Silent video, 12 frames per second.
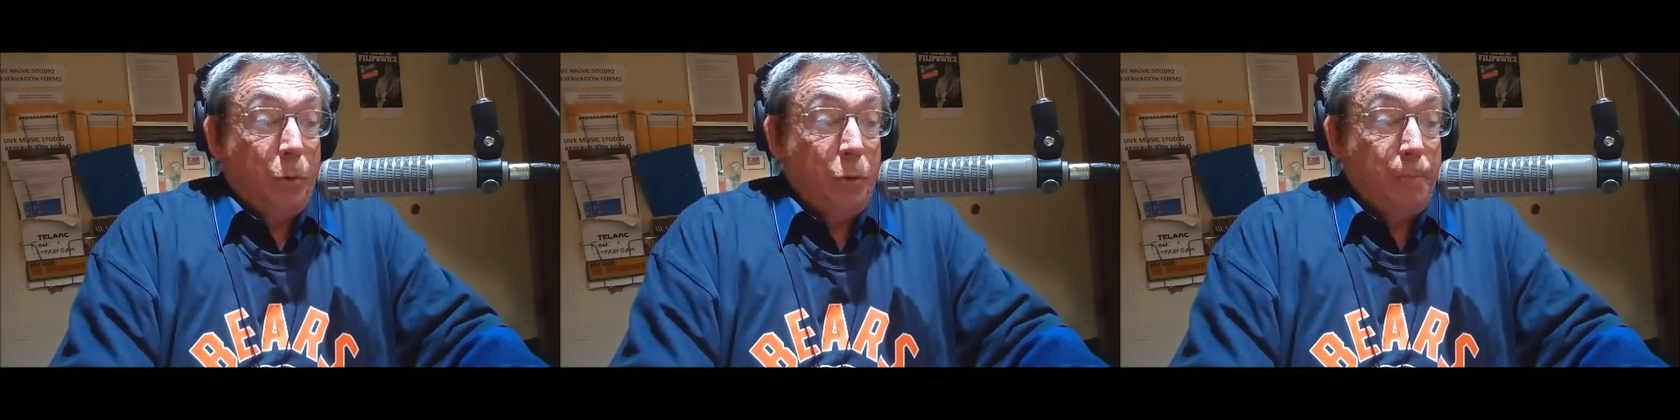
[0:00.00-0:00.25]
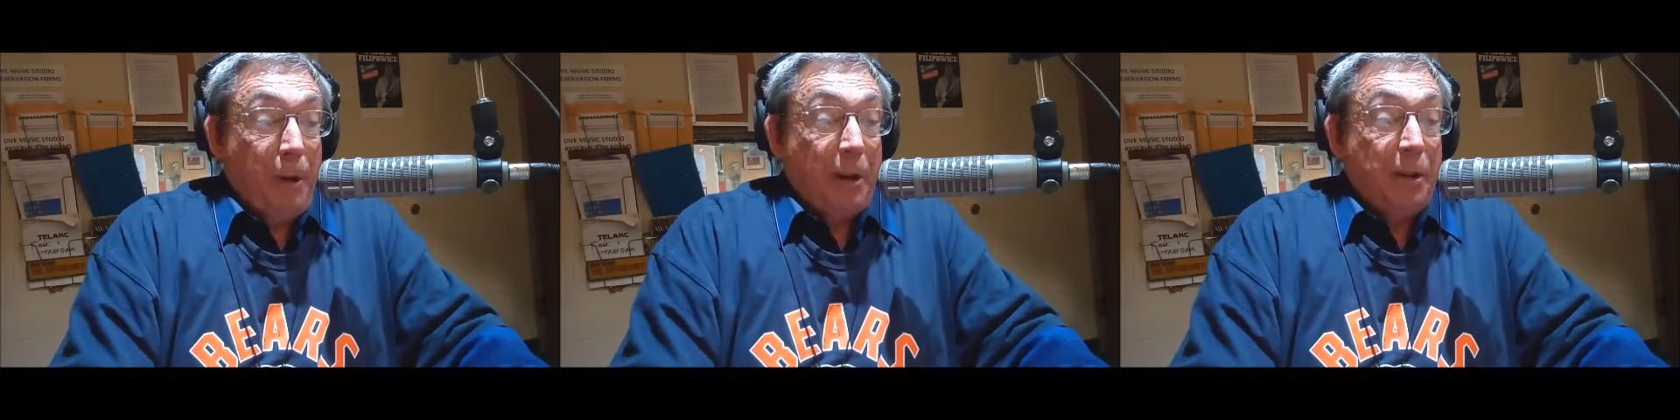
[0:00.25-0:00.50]

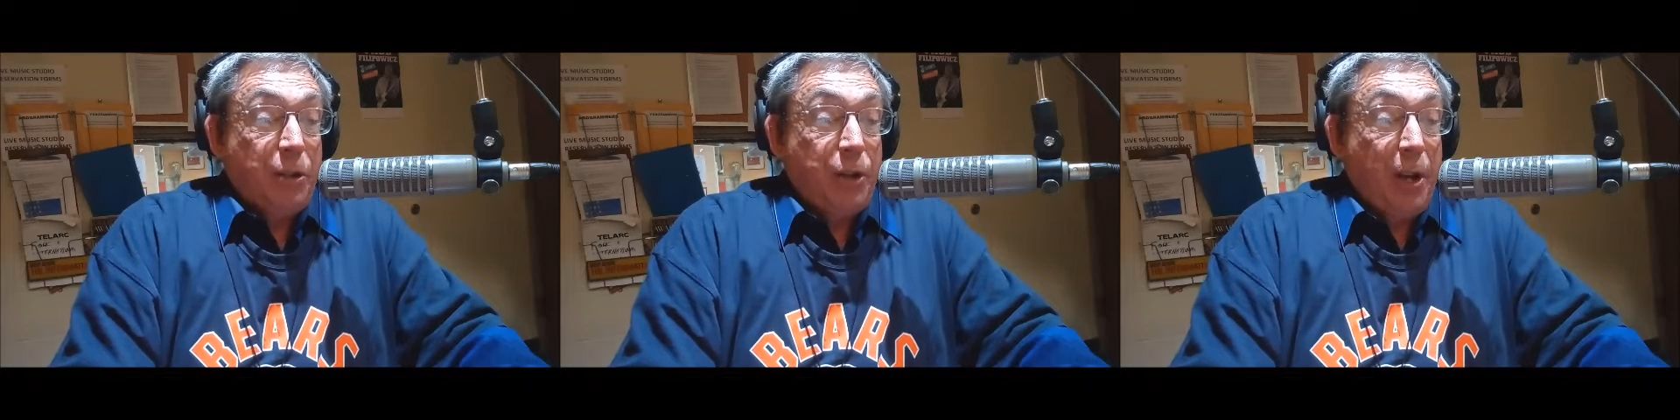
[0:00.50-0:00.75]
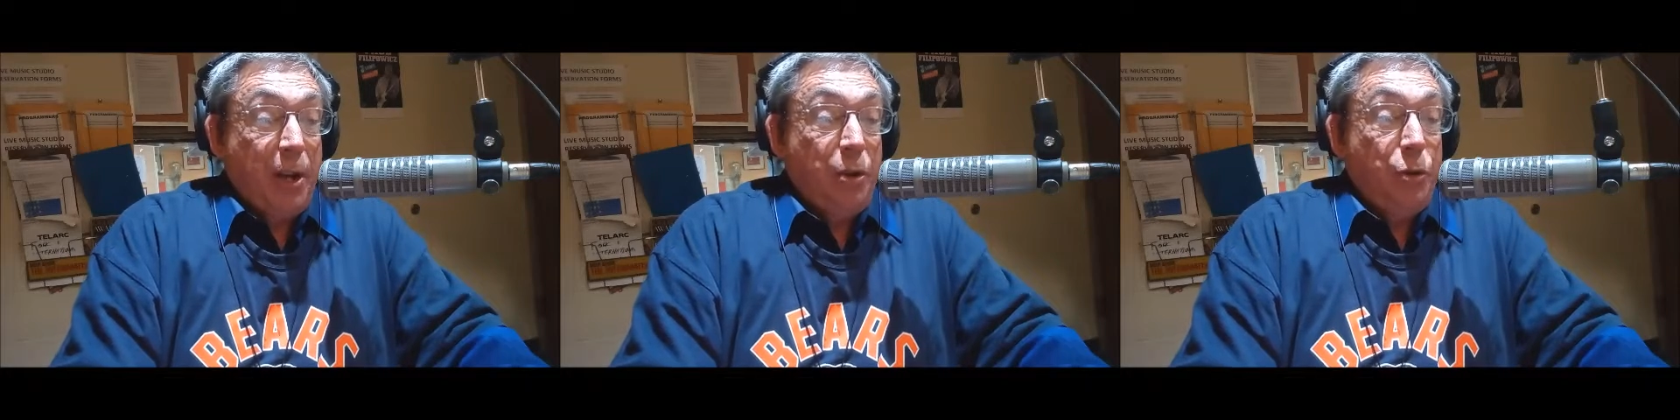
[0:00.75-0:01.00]

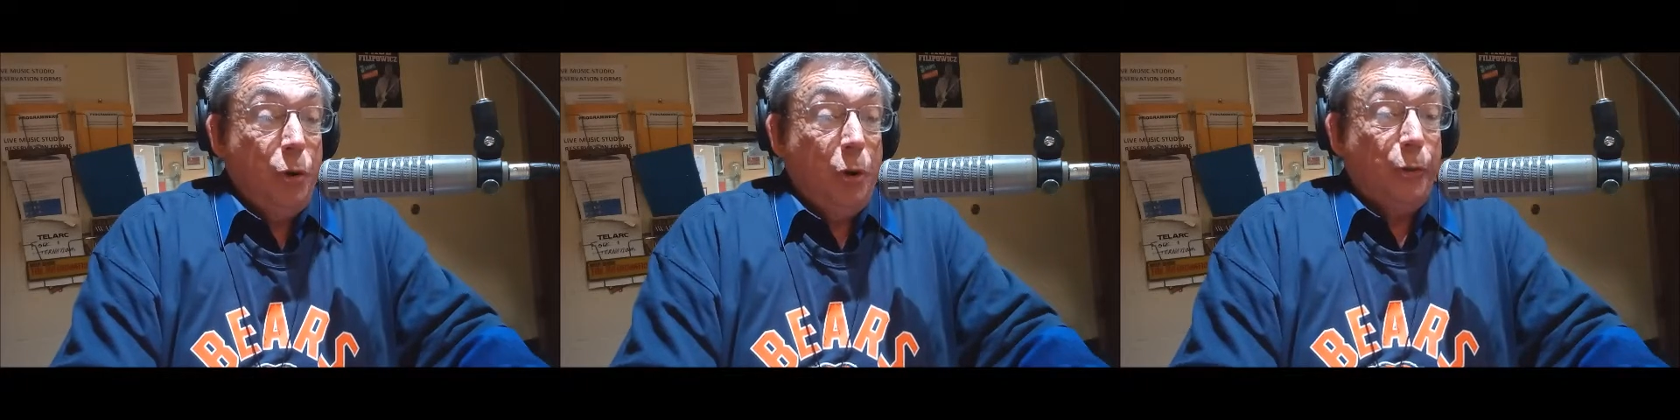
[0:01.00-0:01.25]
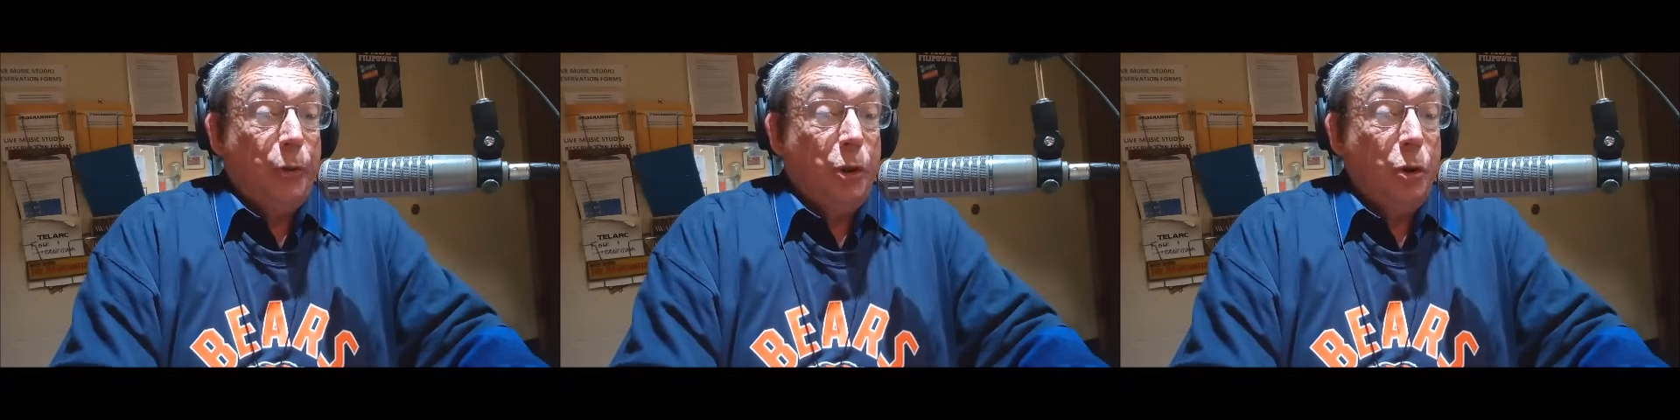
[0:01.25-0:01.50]
Uzbekistan,
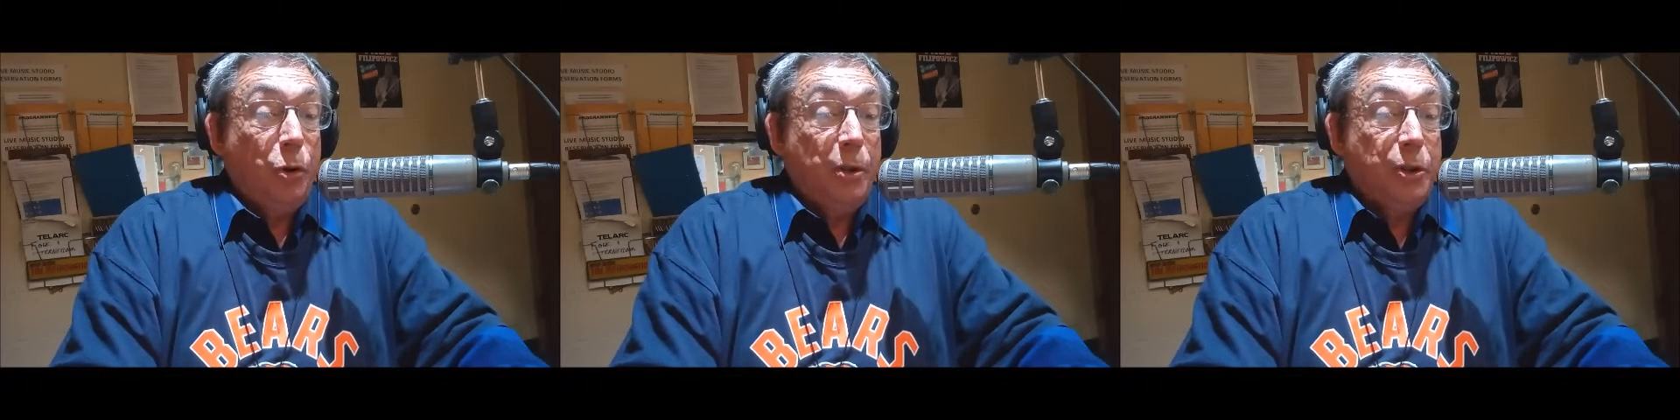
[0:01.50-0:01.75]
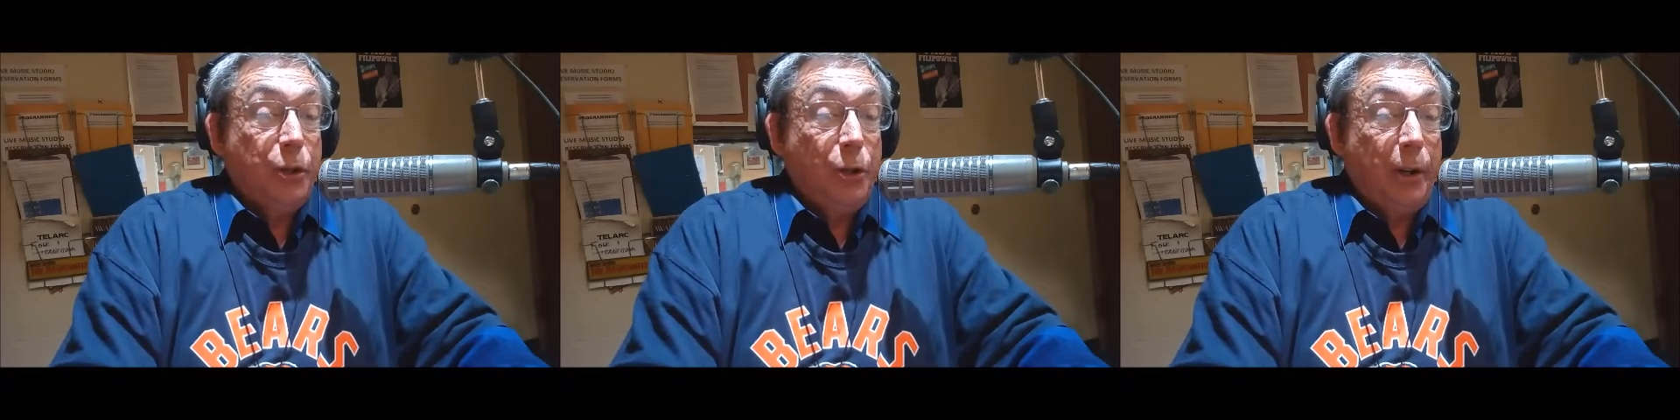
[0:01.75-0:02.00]
North
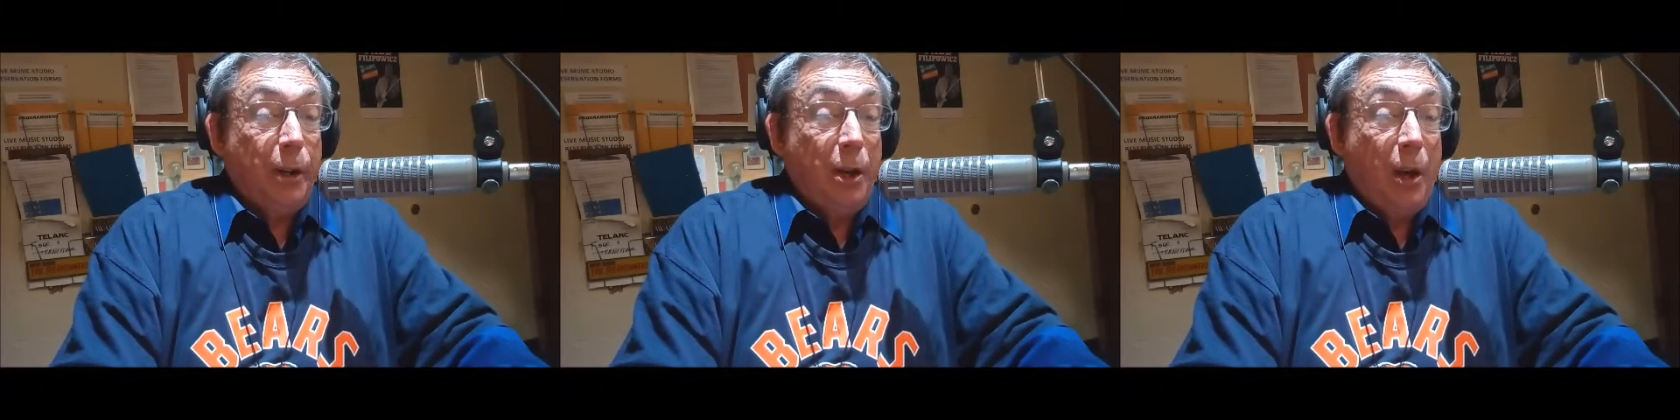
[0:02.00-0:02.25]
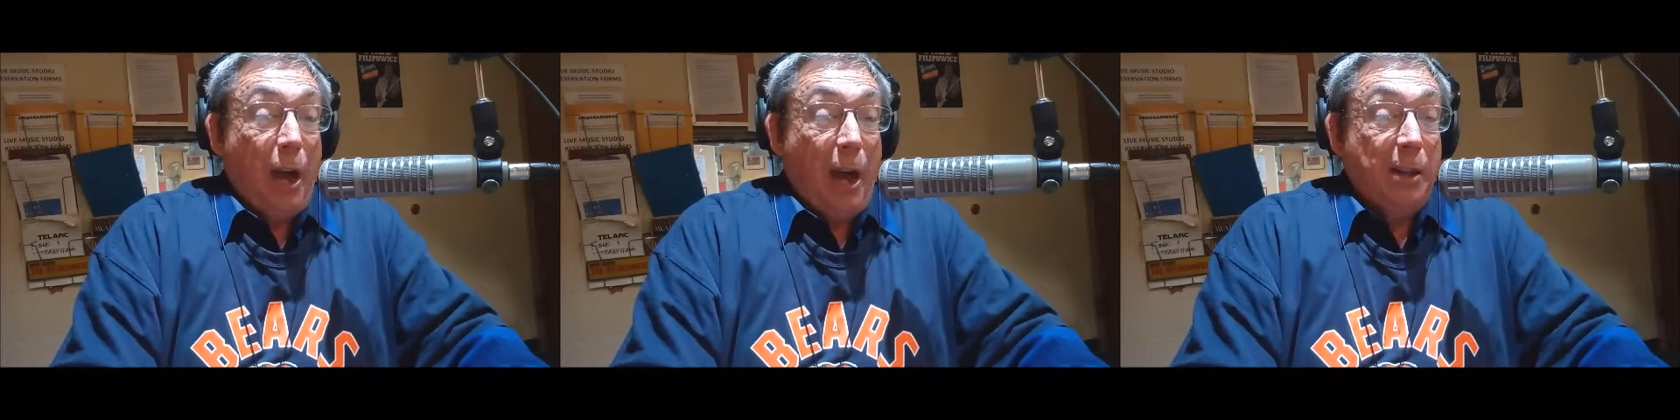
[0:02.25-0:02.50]
Dakota, Syria,
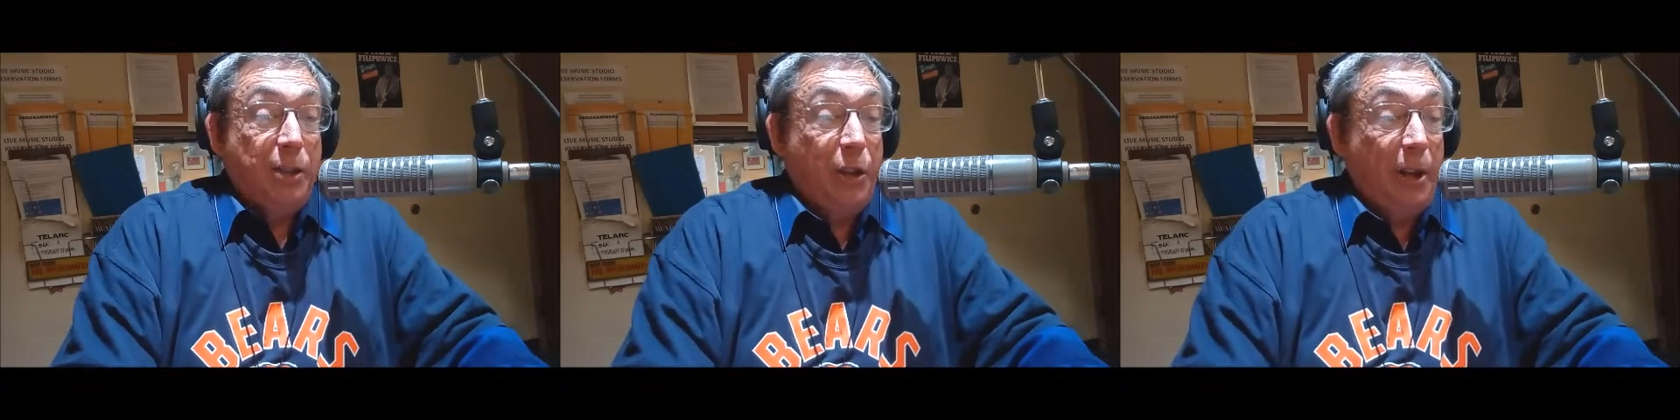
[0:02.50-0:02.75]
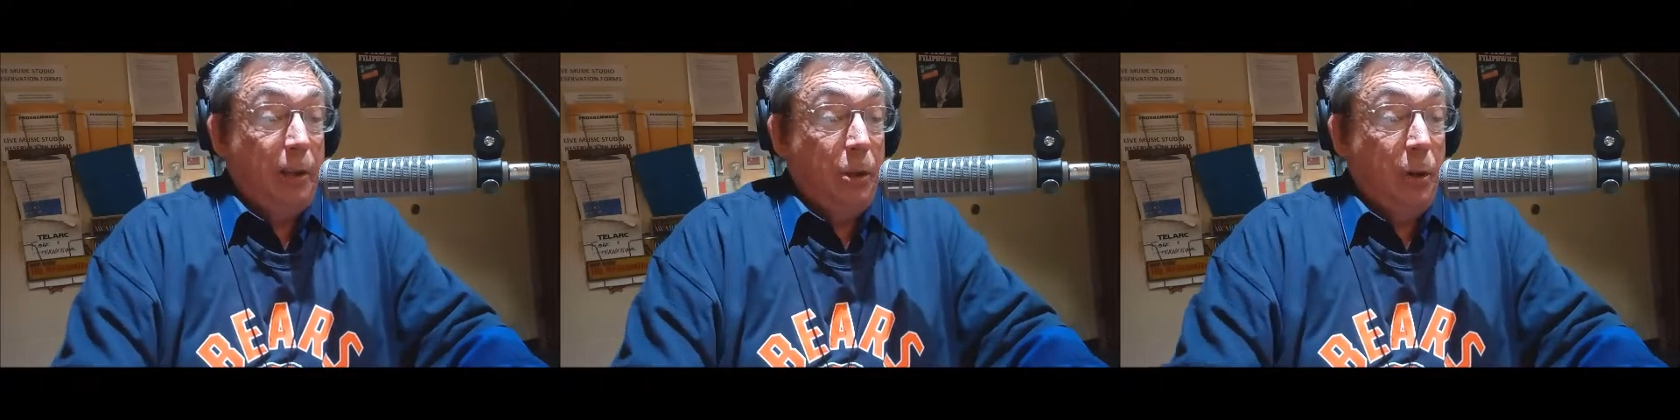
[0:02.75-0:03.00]
and
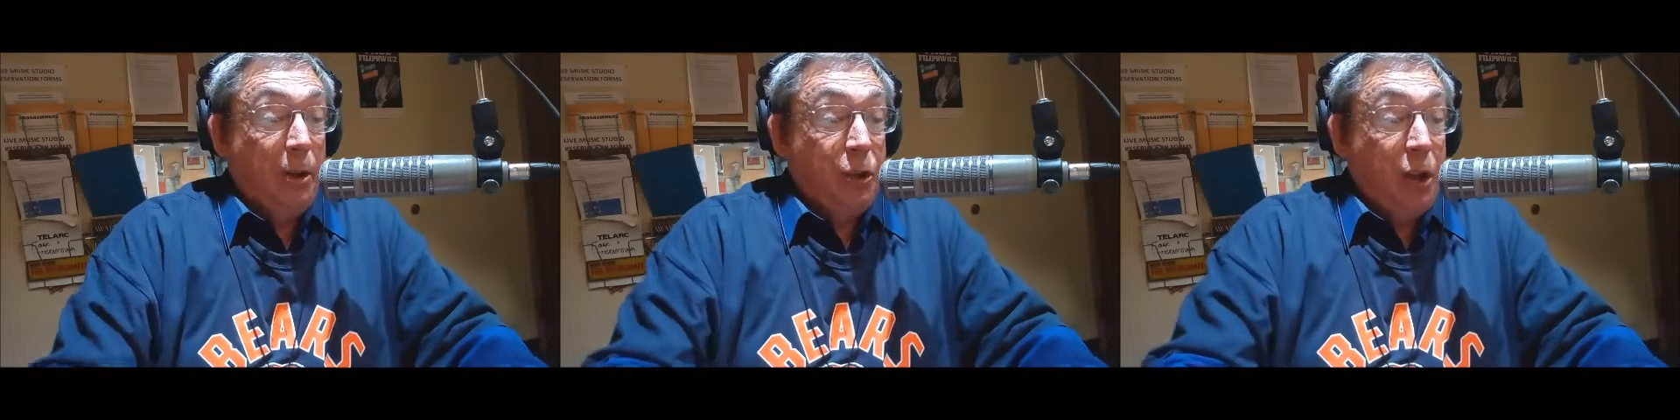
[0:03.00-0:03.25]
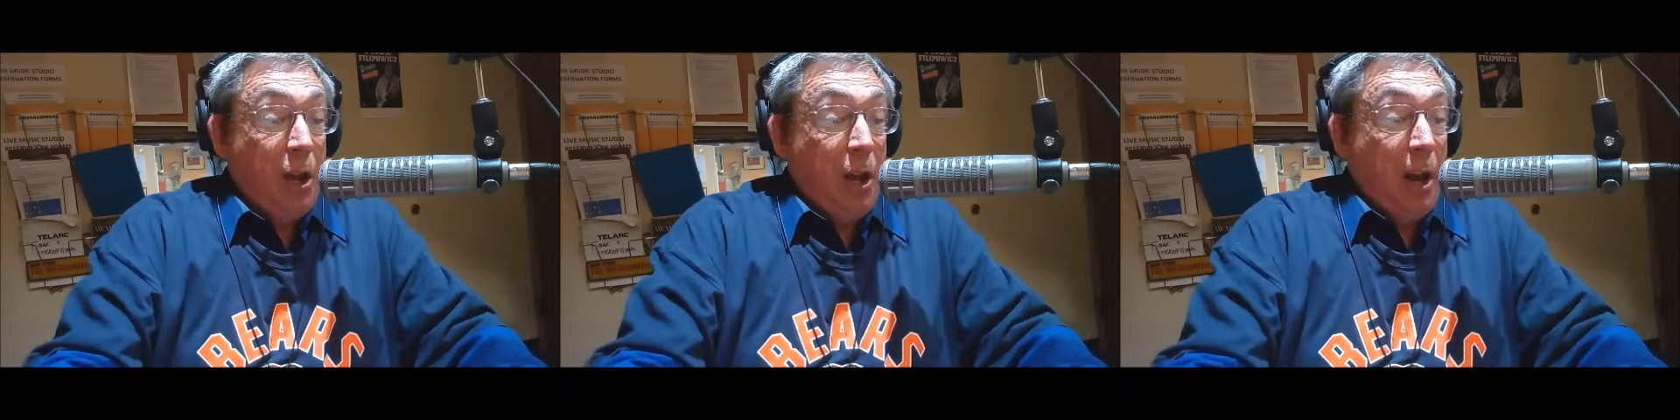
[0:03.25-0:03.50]
Saint
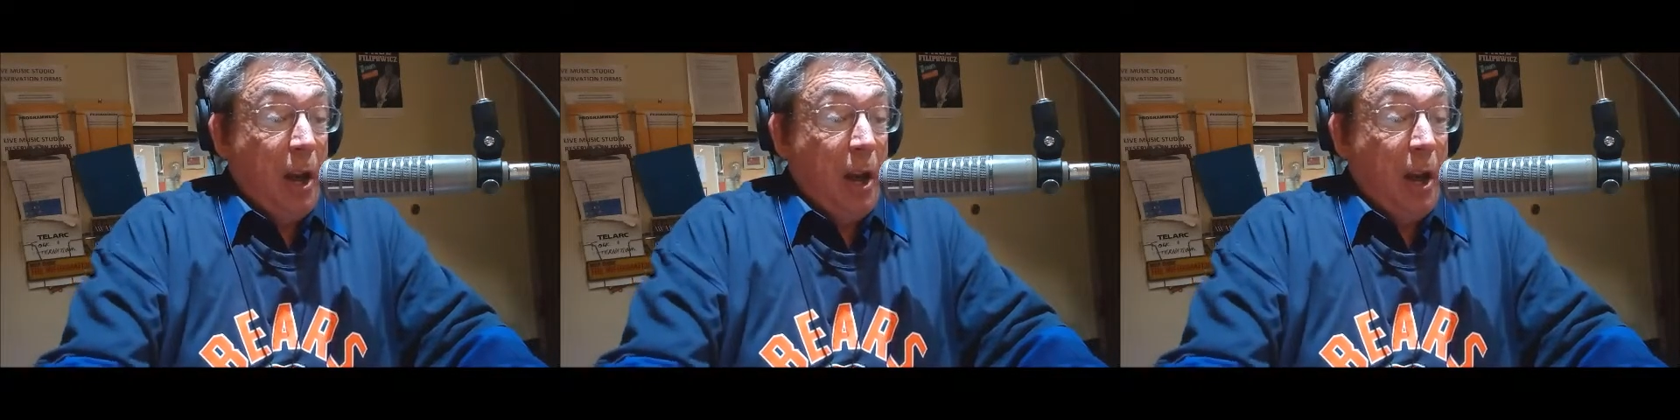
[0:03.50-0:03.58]
Louis.